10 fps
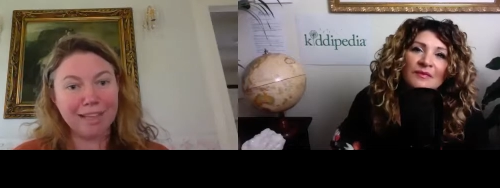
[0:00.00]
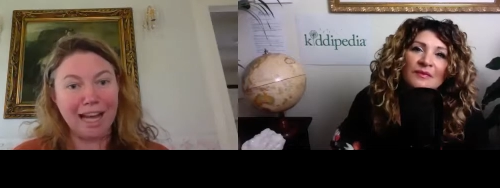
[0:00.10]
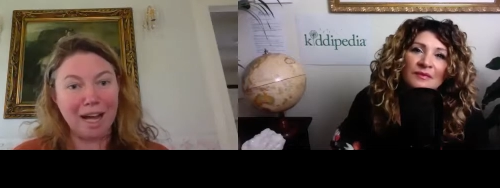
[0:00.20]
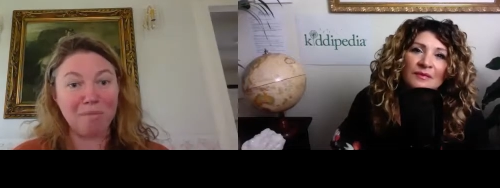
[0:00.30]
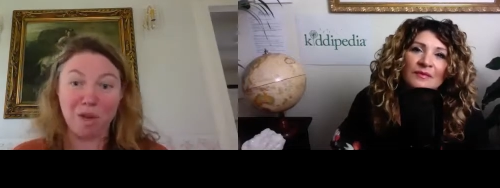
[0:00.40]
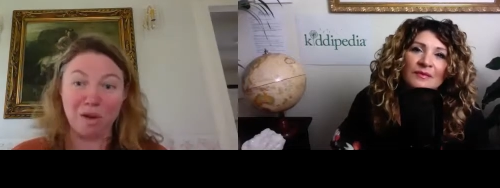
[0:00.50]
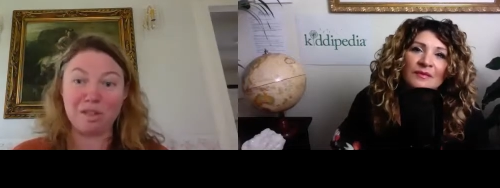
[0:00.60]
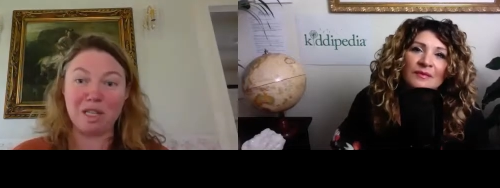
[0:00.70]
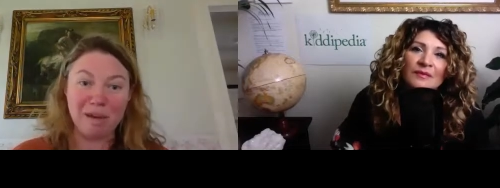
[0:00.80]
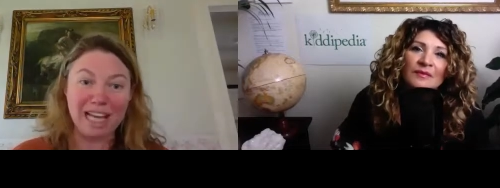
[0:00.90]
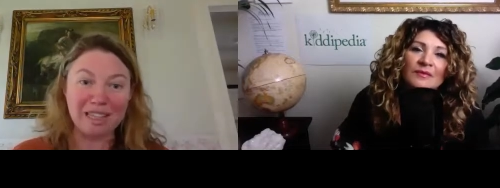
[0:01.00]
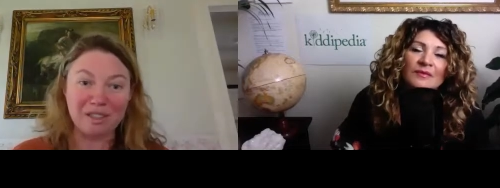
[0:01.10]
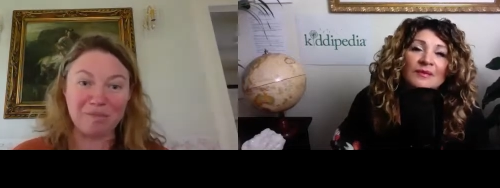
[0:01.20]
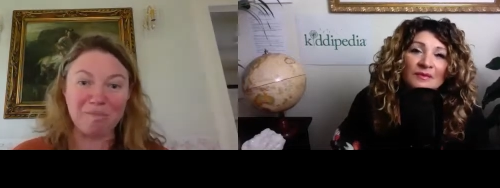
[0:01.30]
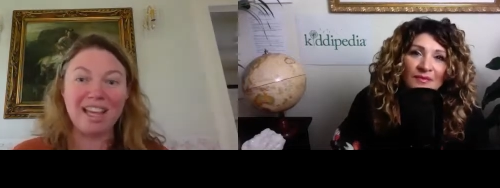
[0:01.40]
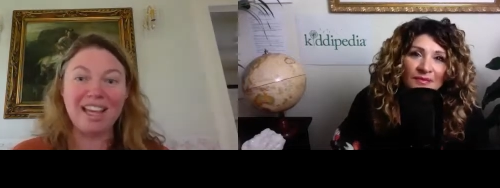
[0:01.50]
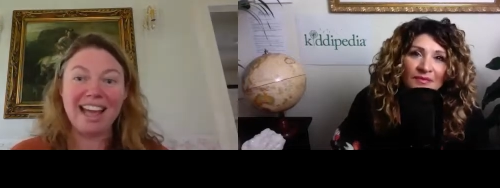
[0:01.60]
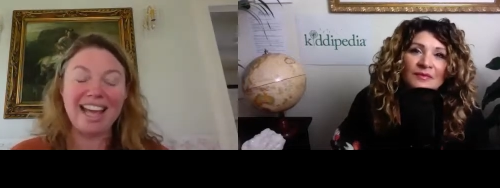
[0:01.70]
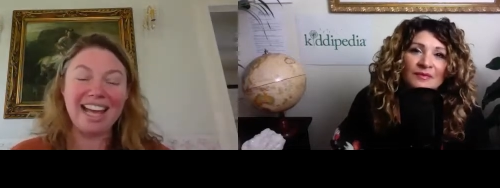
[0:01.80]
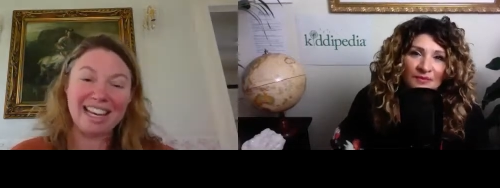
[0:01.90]
Speaker 1: um, going to the bathroom.
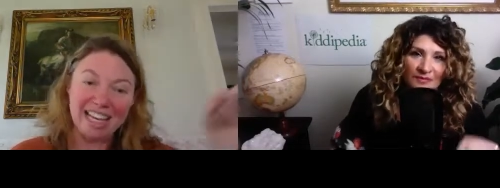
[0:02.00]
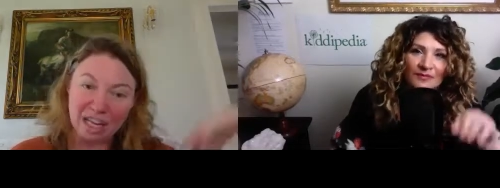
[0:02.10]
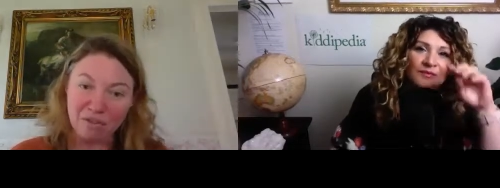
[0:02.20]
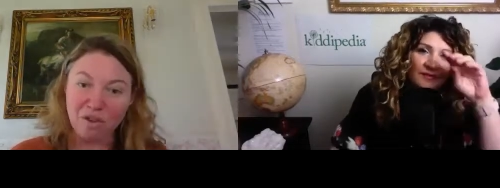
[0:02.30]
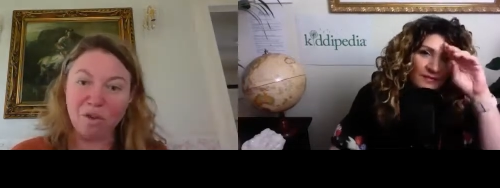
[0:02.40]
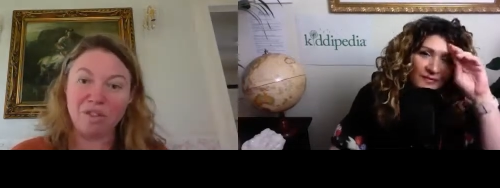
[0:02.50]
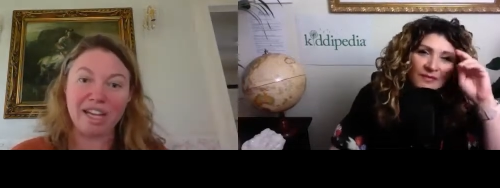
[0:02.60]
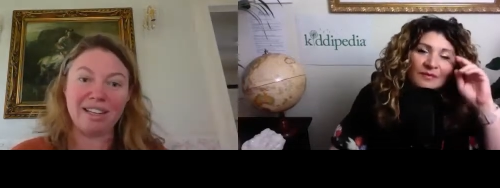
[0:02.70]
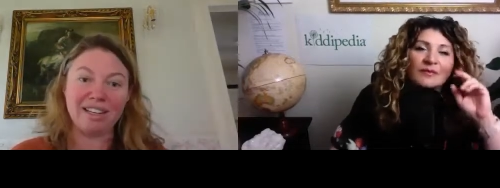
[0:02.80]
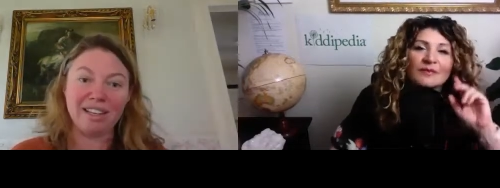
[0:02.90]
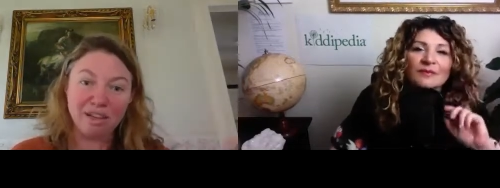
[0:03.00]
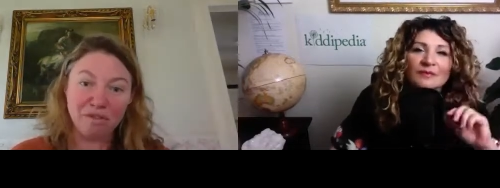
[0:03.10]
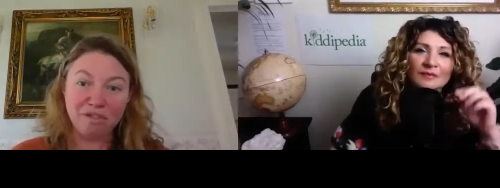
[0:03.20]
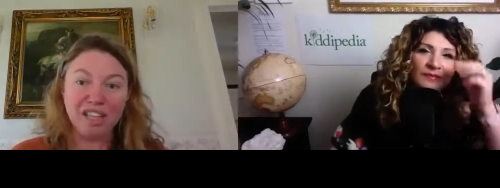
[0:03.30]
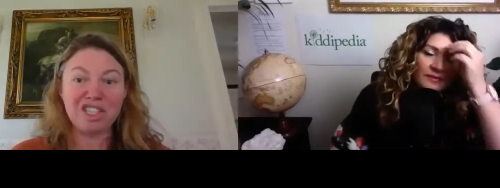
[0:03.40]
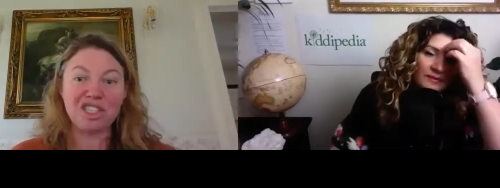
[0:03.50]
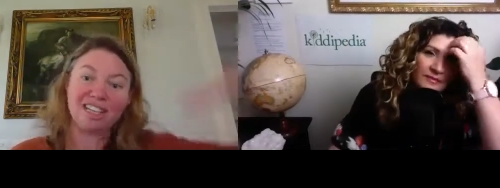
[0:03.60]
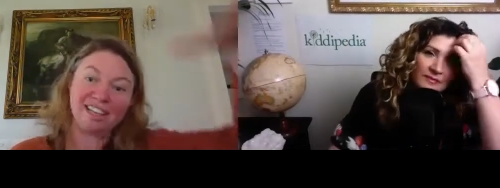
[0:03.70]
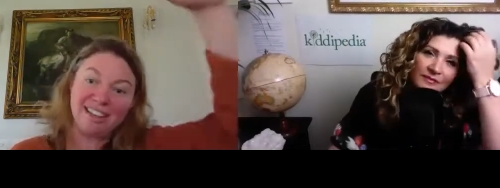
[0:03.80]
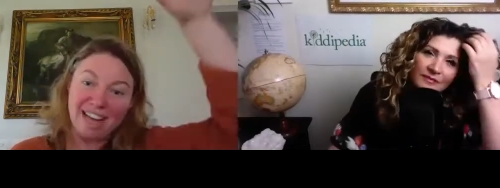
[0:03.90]
And if you're then
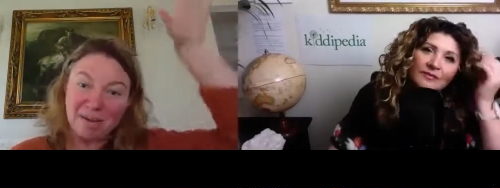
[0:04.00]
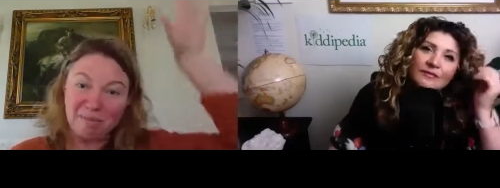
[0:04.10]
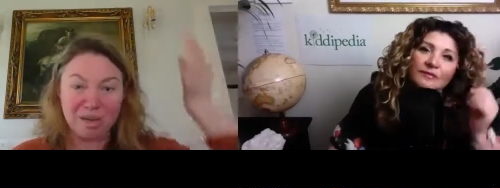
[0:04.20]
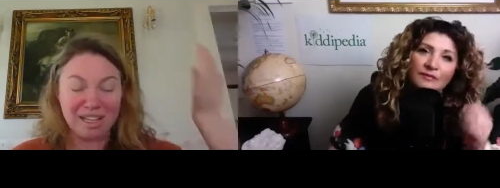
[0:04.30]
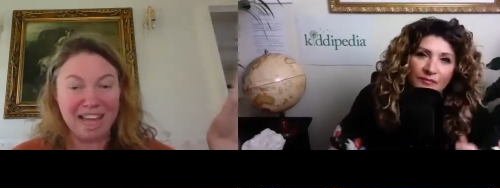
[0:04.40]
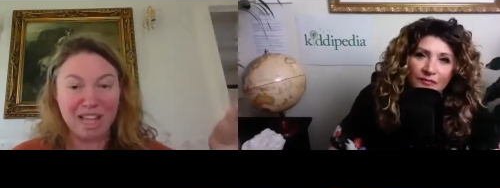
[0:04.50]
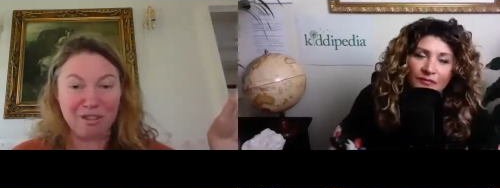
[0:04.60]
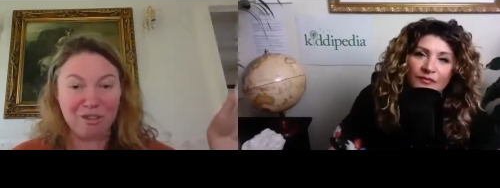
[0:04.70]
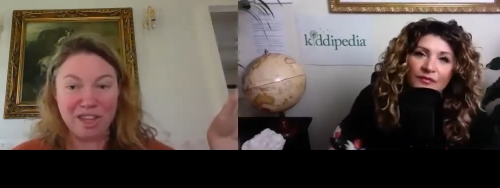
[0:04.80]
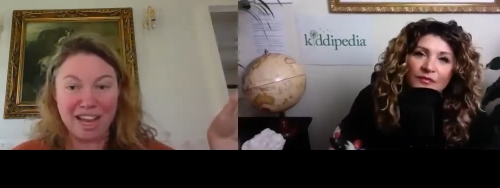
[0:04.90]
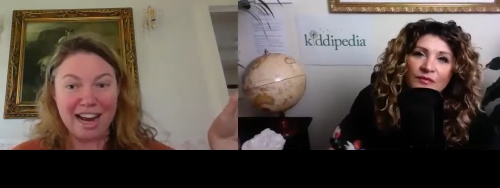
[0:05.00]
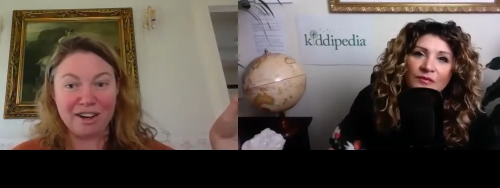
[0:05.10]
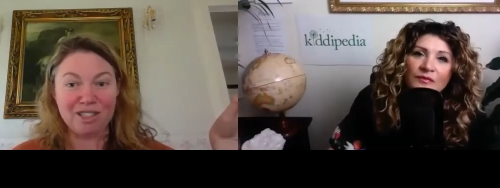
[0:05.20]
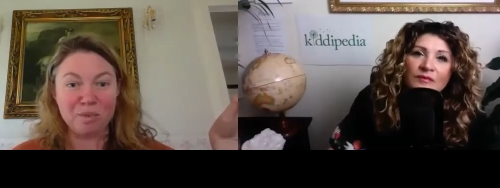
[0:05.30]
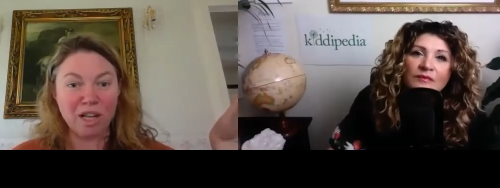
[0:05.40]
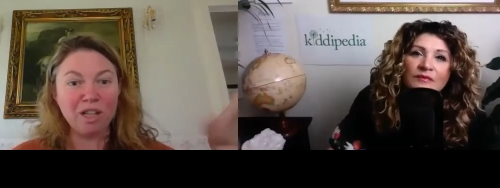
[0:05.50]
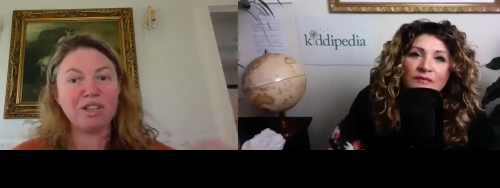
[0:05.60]
flushing and putting that through the air as well,